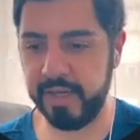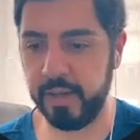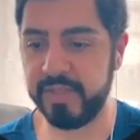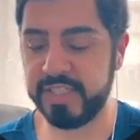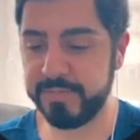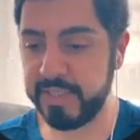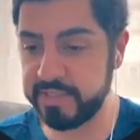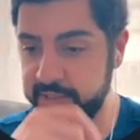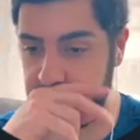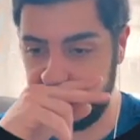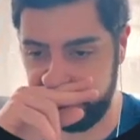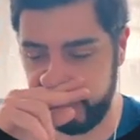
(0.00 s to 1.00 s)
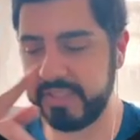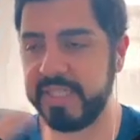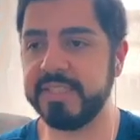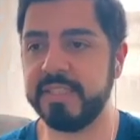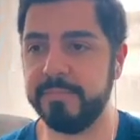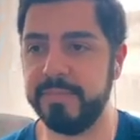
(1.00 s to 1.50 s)
I mean, especially if this
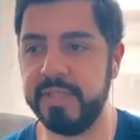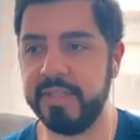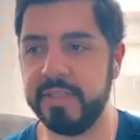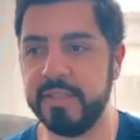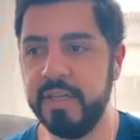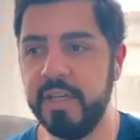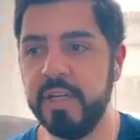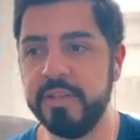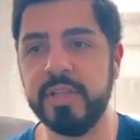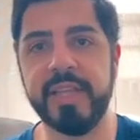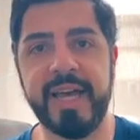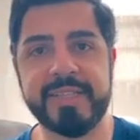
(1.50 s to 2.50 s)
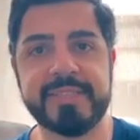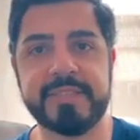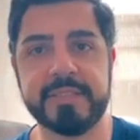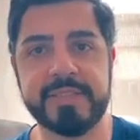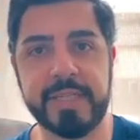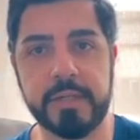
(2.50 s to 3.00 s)
ends up being the
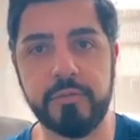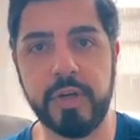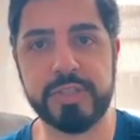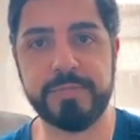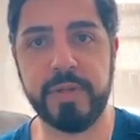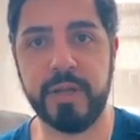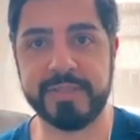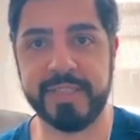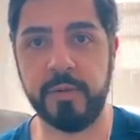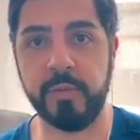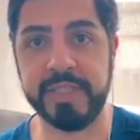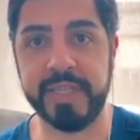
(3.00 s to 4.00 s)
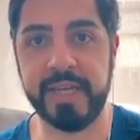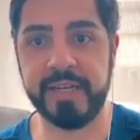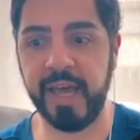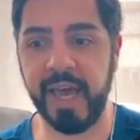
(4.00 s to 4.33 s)
last set of Rush players that we get.